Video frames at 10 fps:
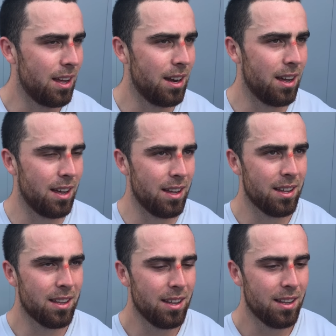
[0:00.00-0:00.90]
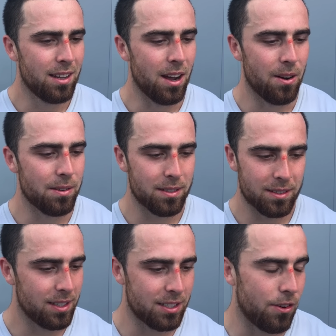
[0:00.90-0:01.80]
And, you know,
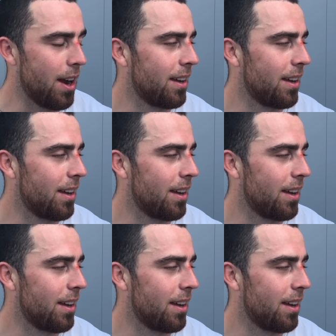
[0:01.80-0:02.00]
it's great.